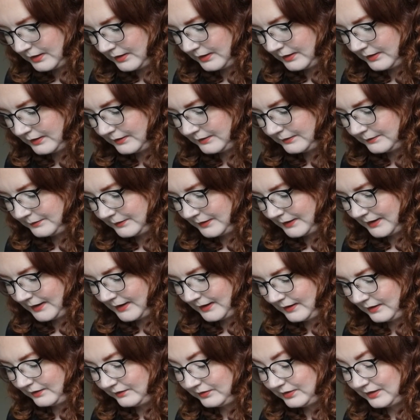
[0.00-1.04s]
I
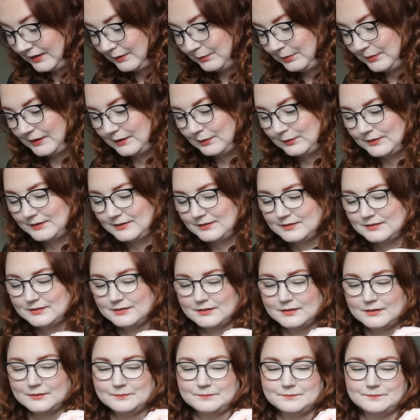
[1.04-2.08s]
have the P. Louise
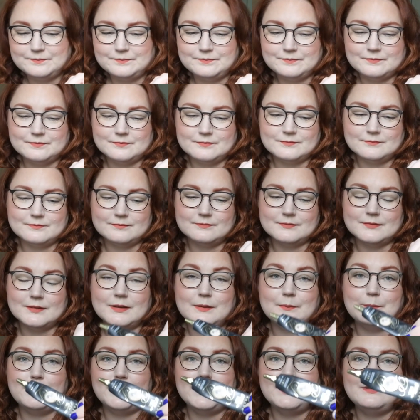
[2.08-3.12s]

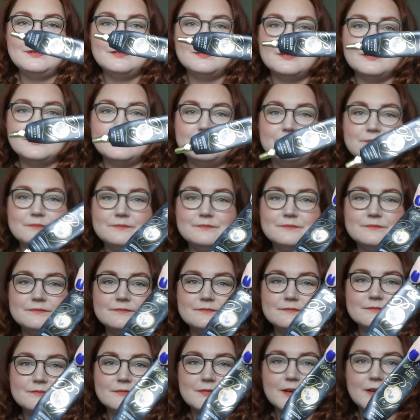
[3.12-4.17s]
base.
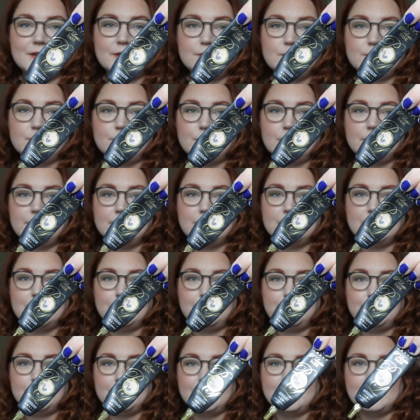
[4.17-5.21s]
I used one of it
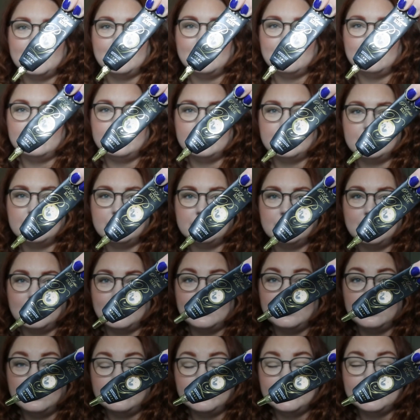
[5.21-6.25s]
up. I love
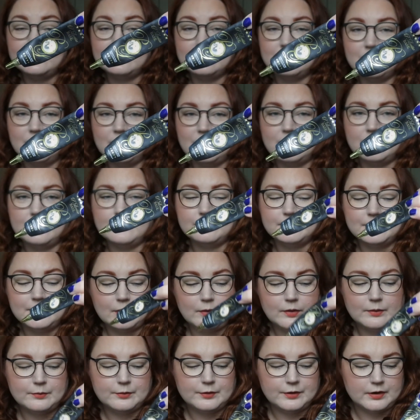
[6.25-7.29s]
it. Now
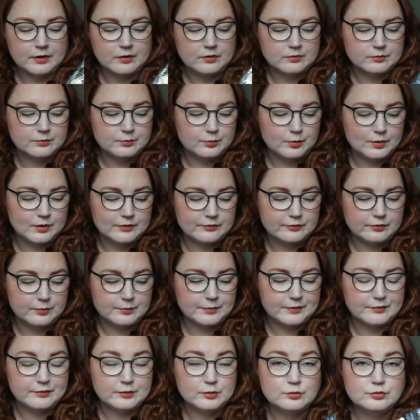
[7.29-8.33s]
I'm working on one from
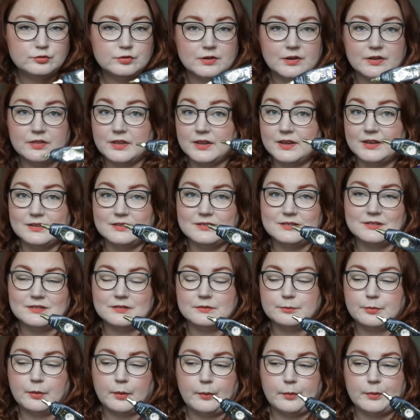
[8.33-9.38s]
Revolution. I think it's
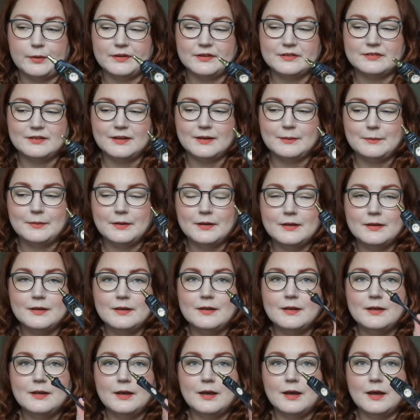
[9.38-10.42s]
probably the same,
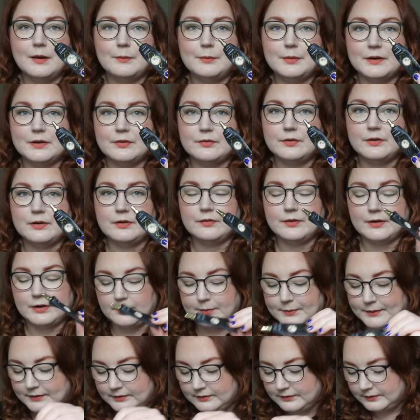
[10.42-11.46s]
but I can really
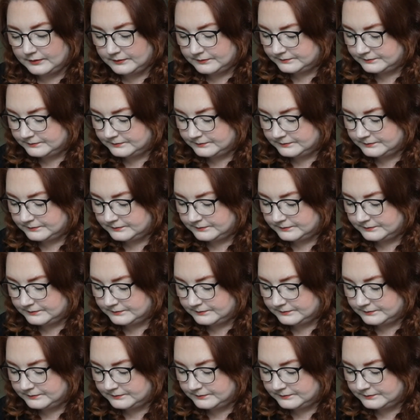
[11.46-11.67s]
recommend.